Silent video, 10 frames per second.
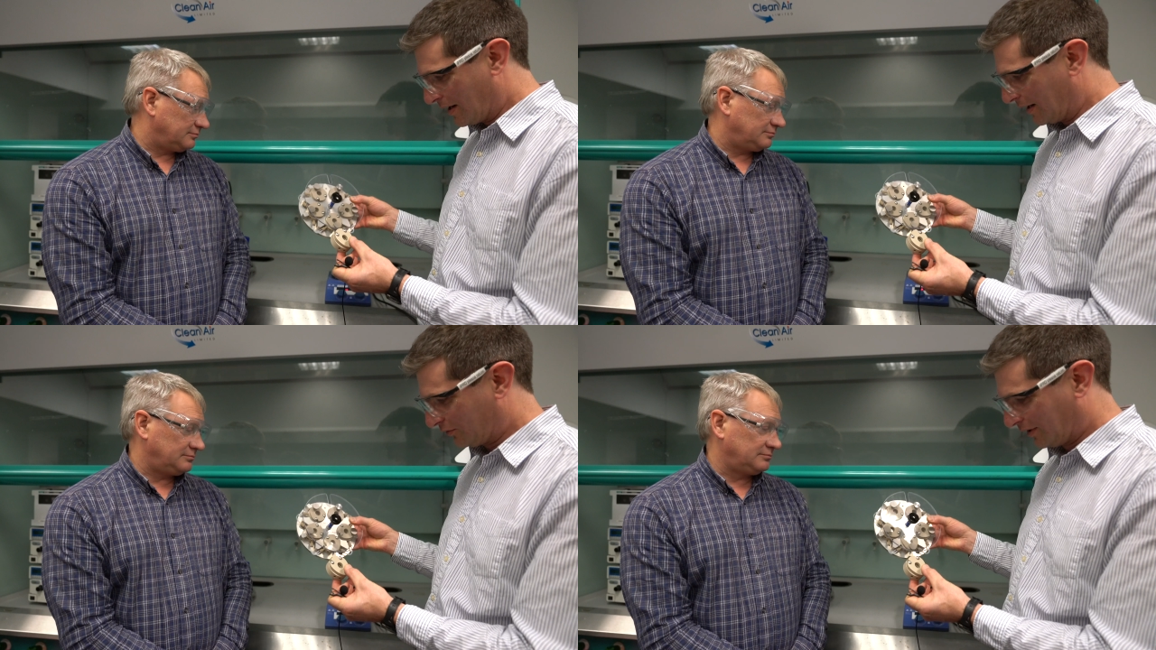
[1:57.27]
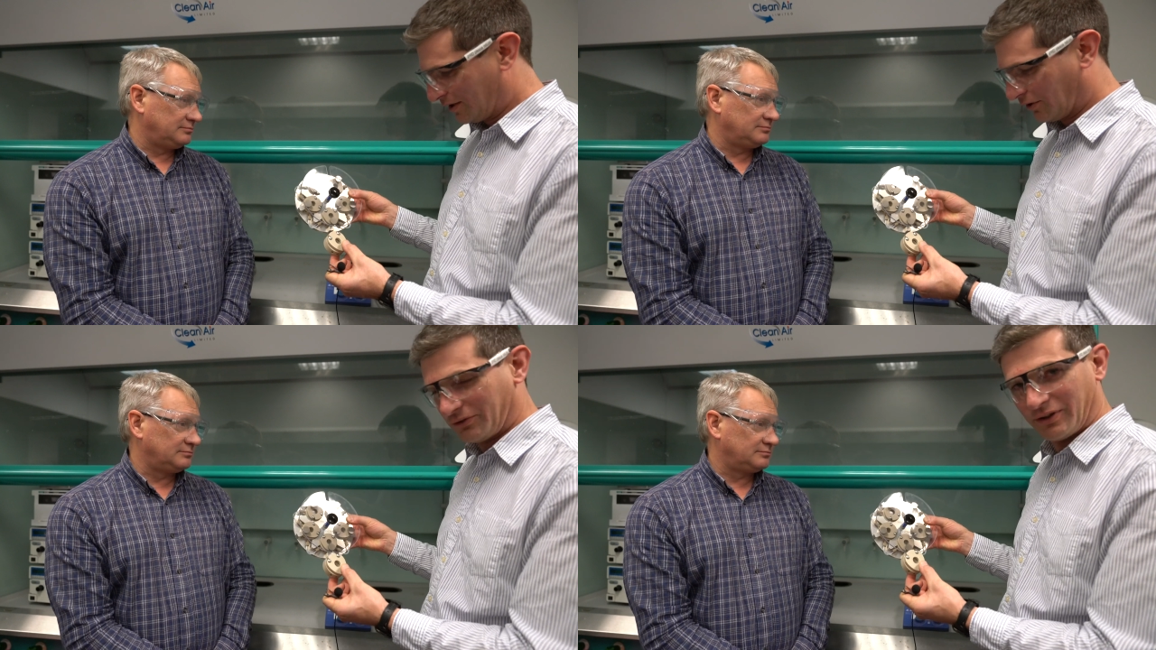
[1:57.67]
Speaker 1: actually
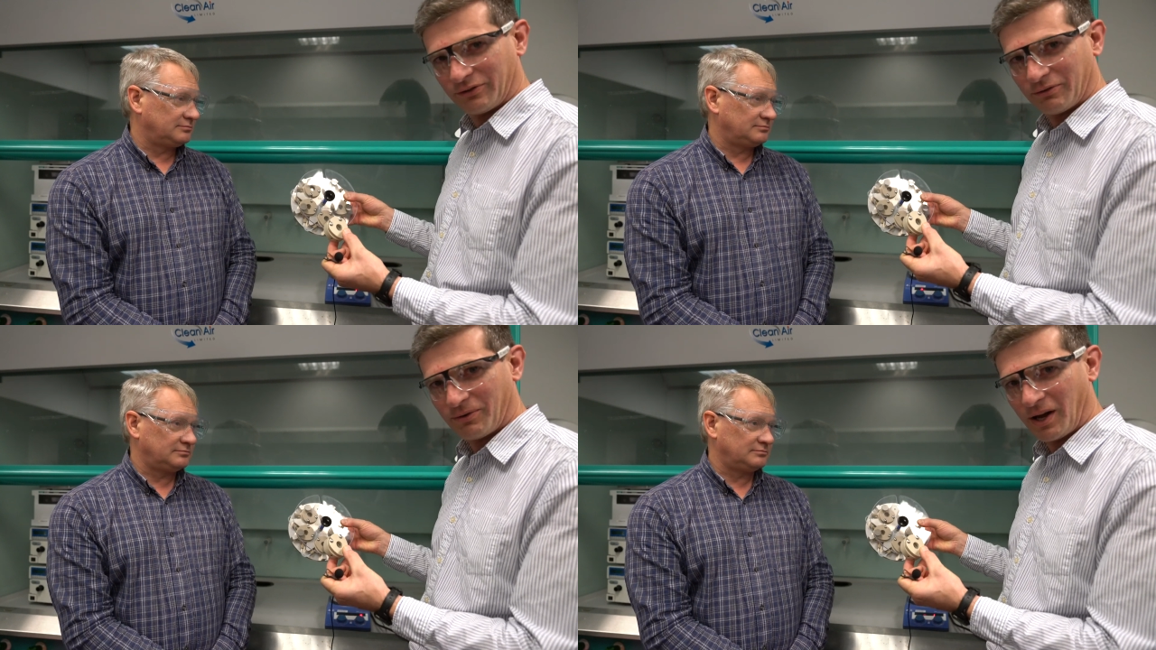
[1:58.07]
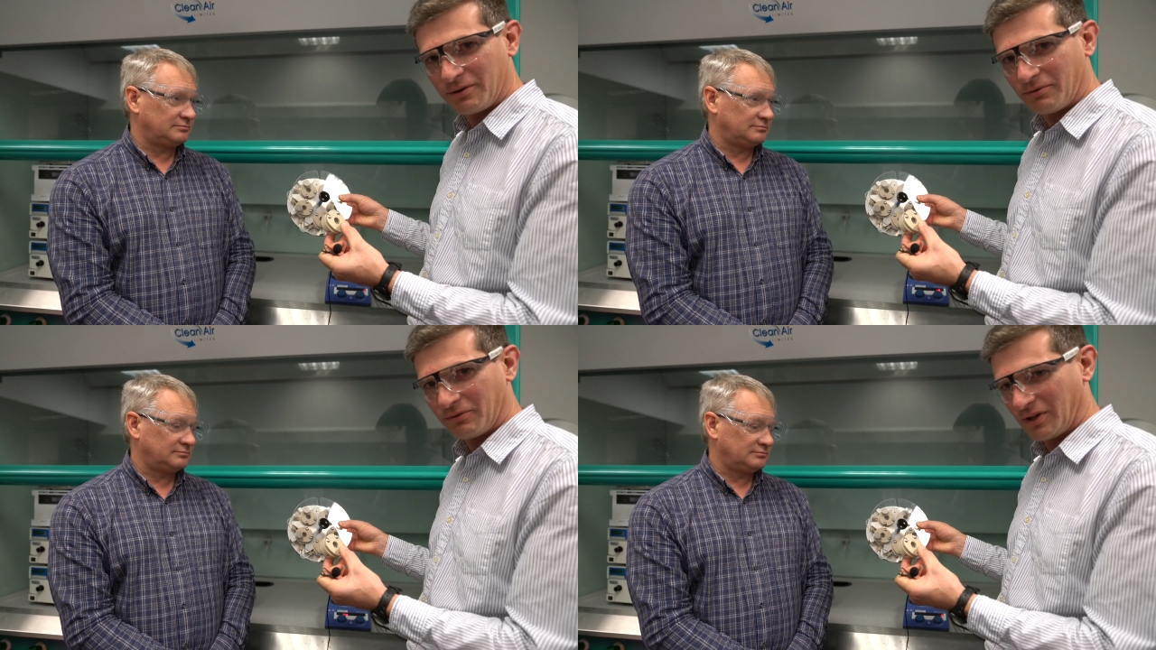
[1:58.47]
consists of
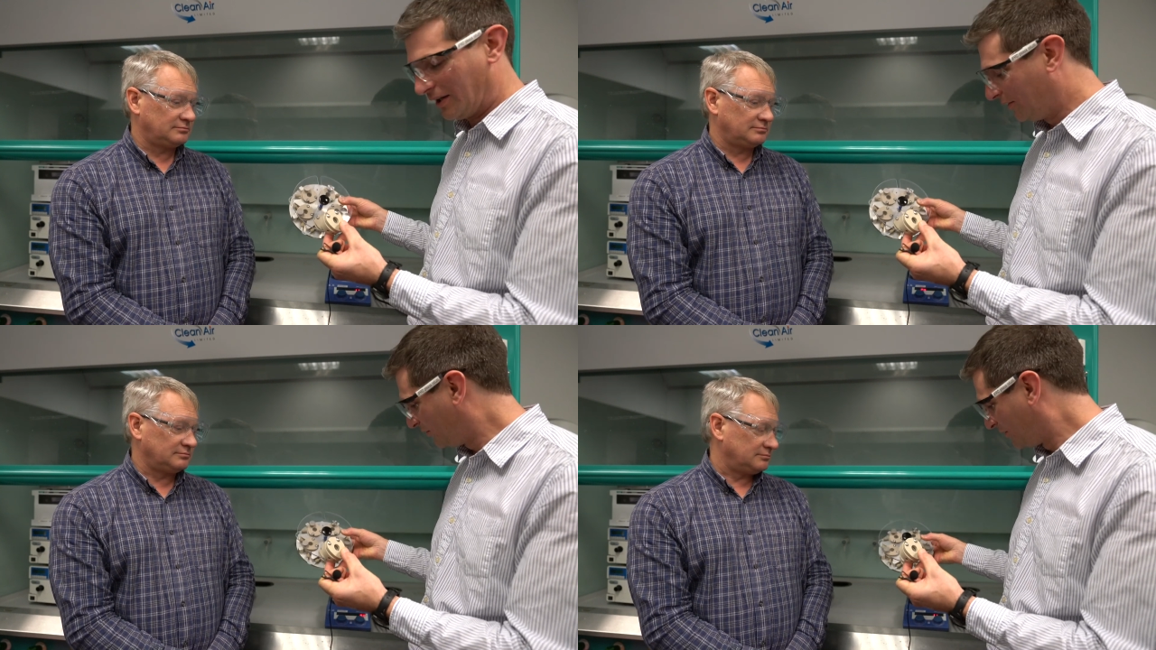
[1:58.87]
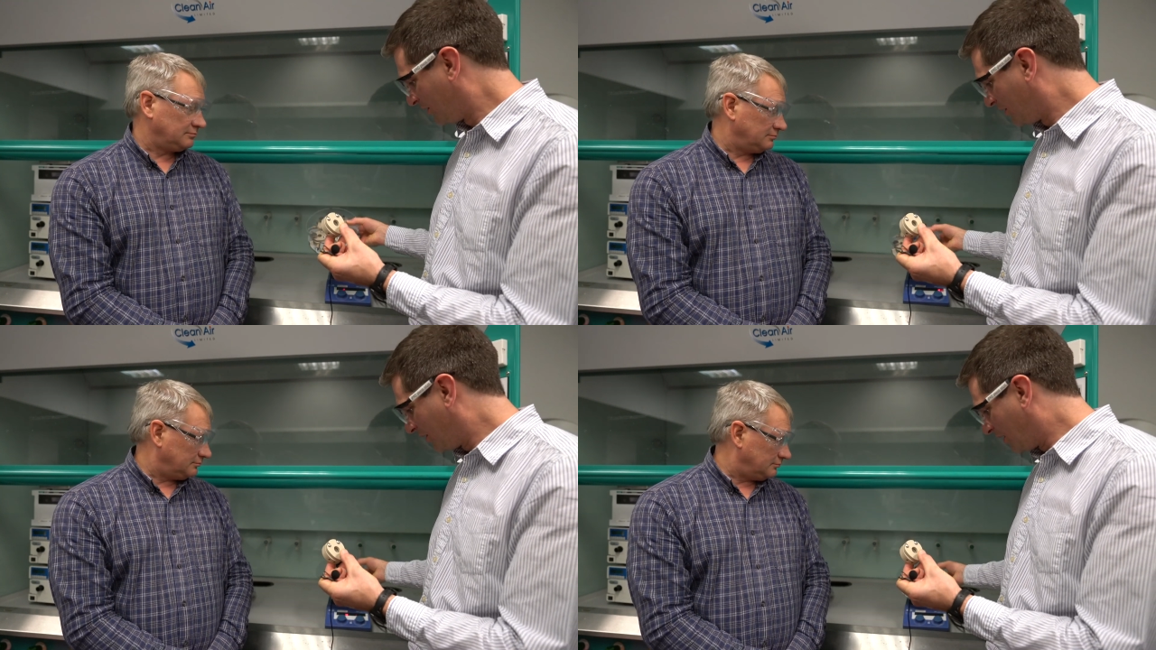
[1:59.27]
five of these
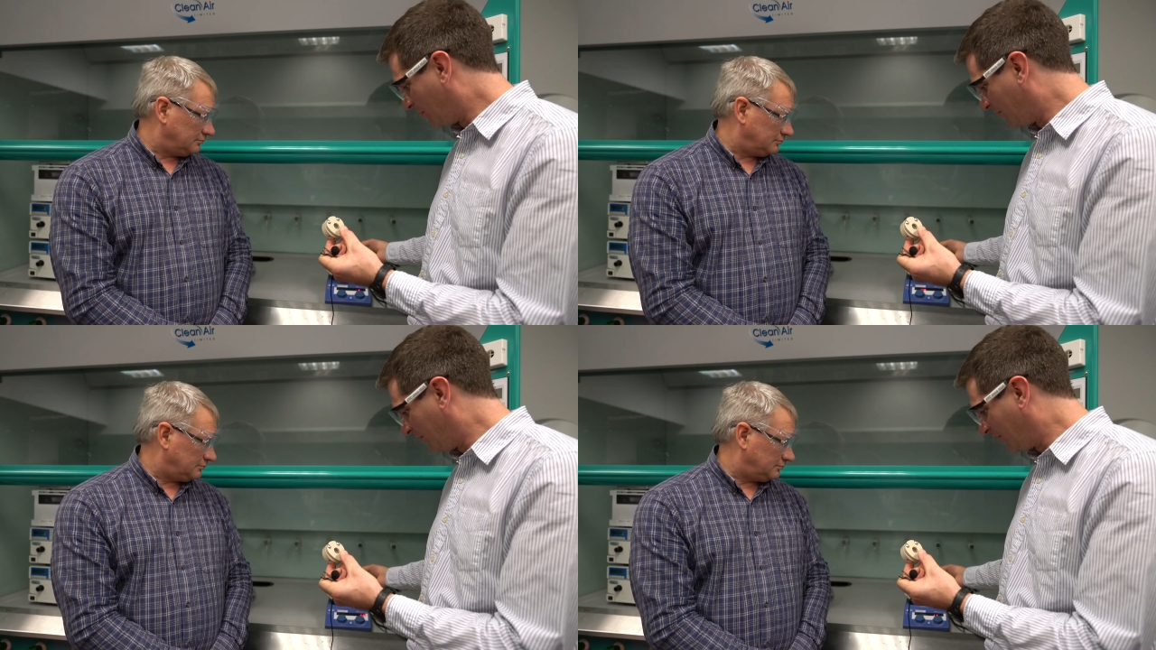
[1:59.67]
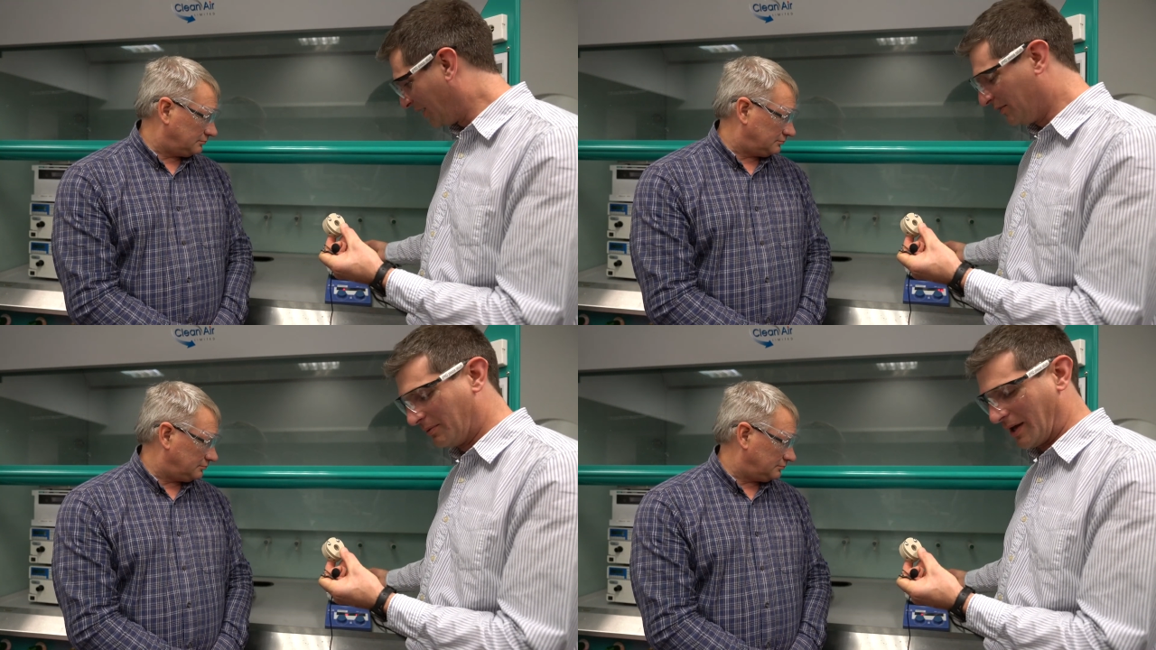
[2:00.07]
and we've
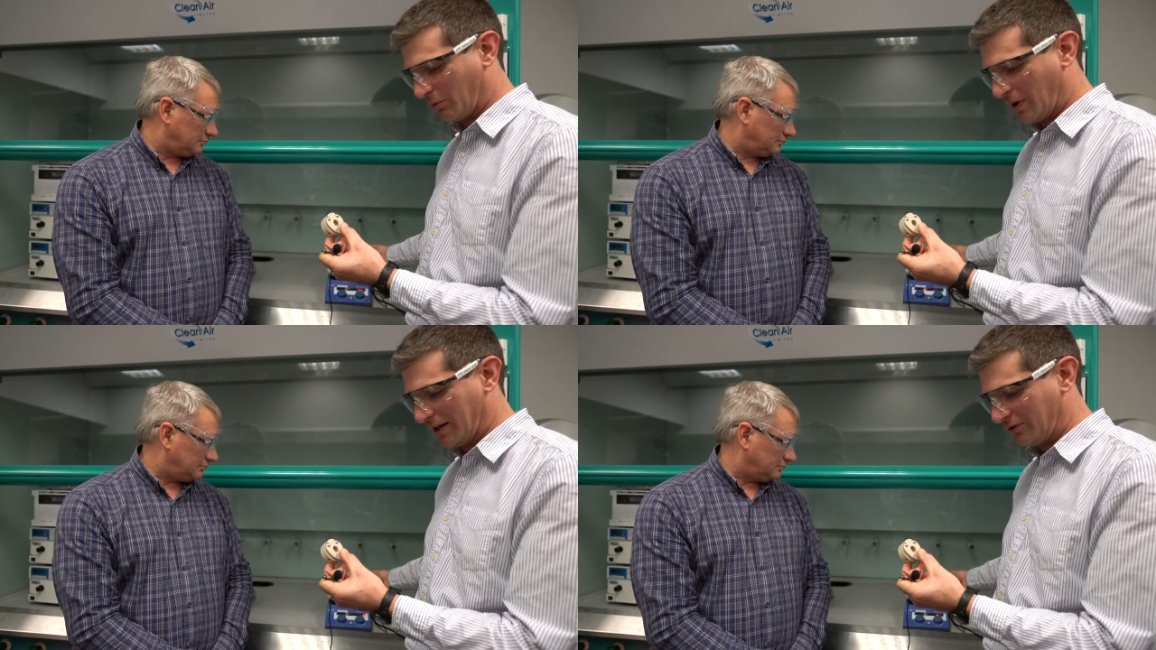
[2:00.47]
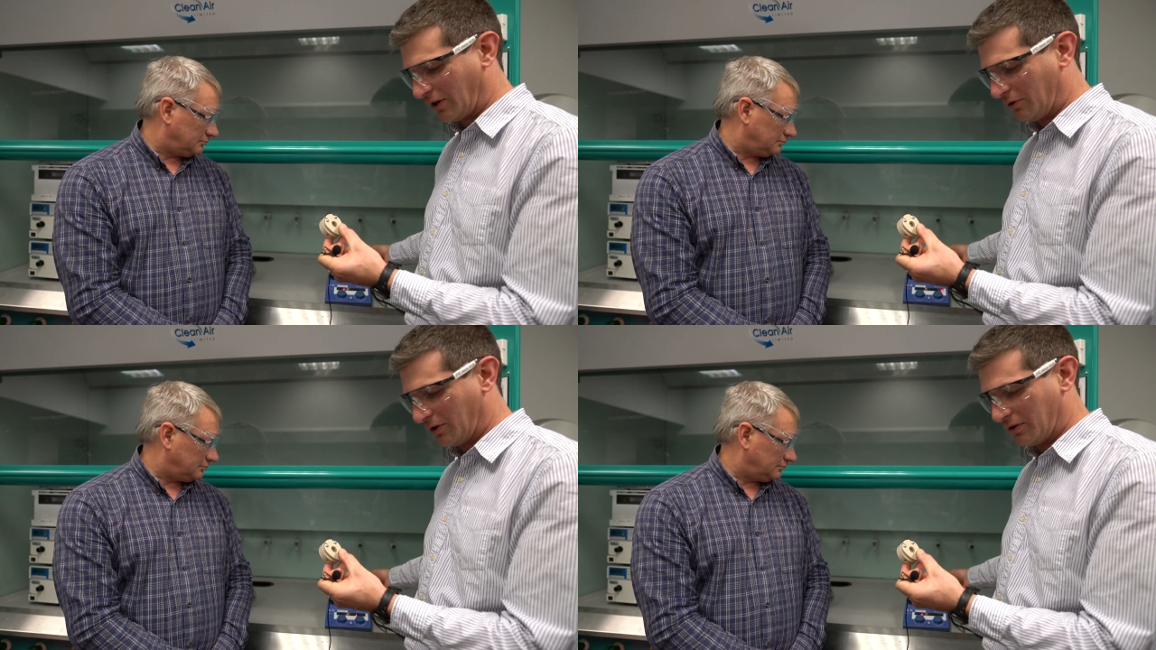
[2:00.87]
designed them that way
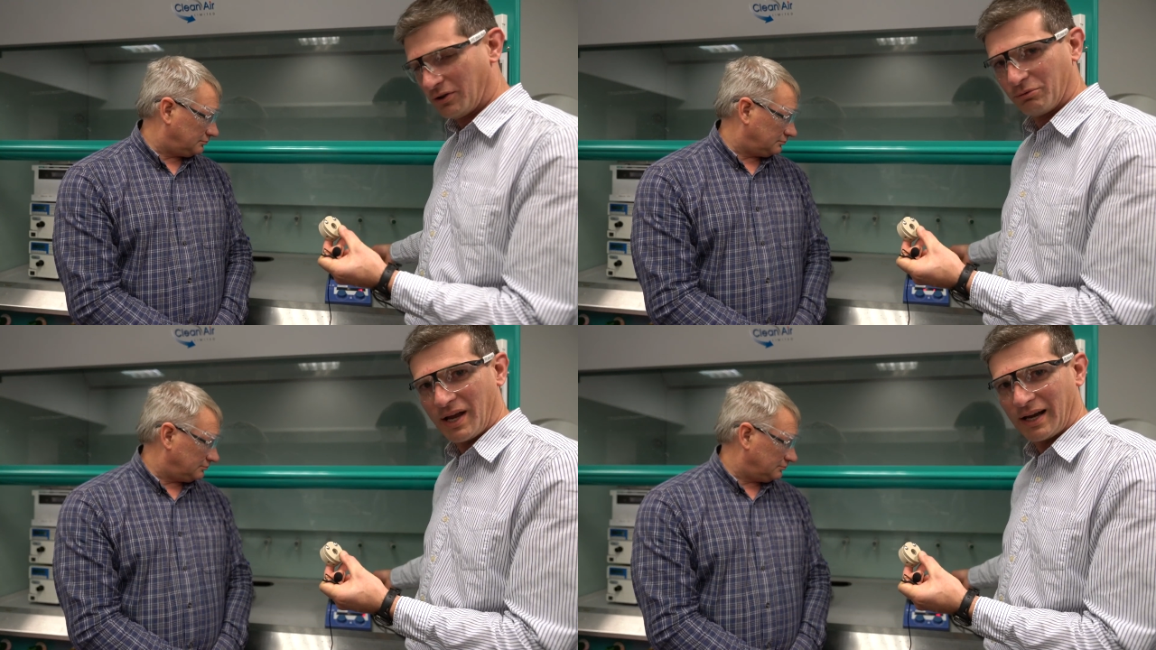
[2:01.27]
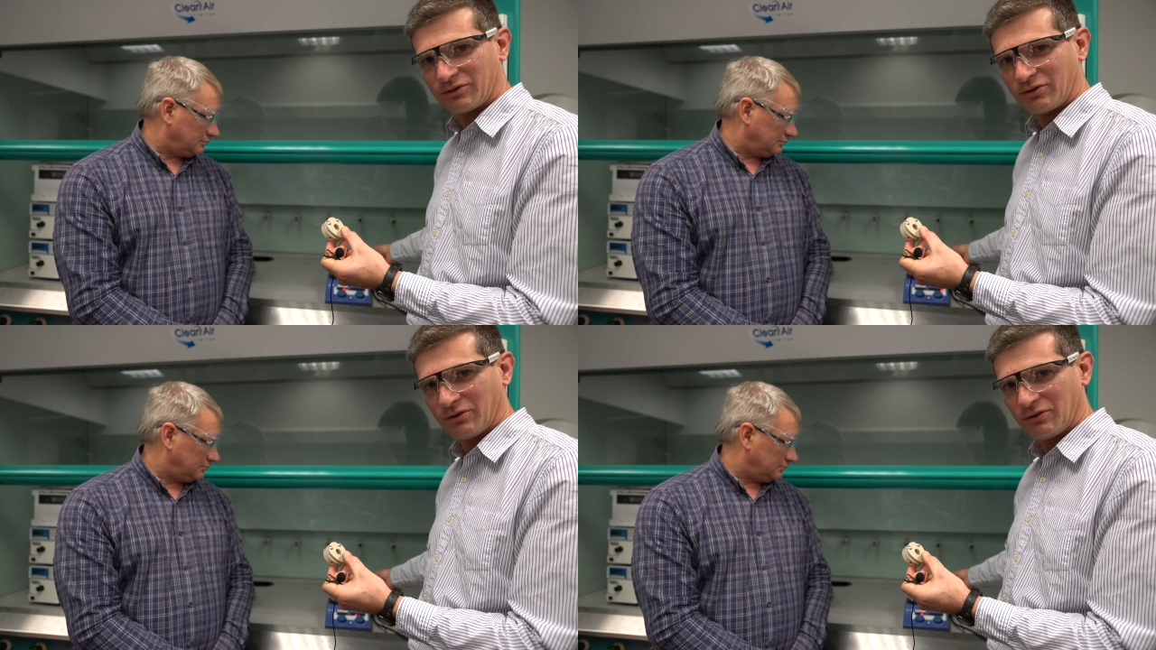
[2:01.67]
so that the
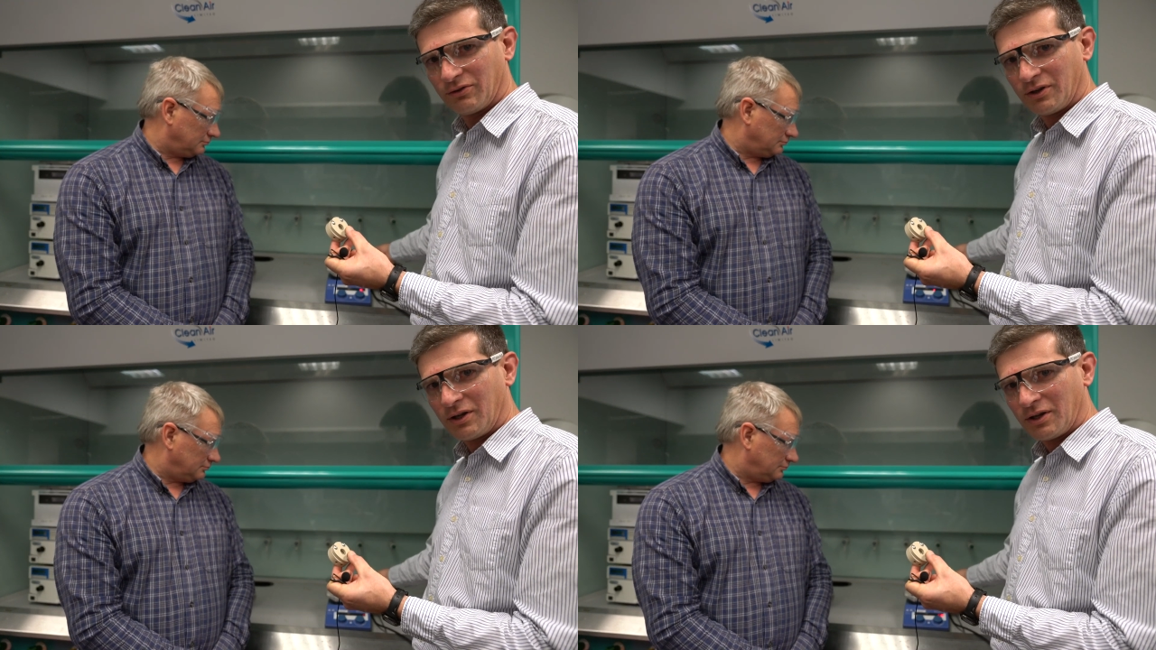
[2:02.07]
reaction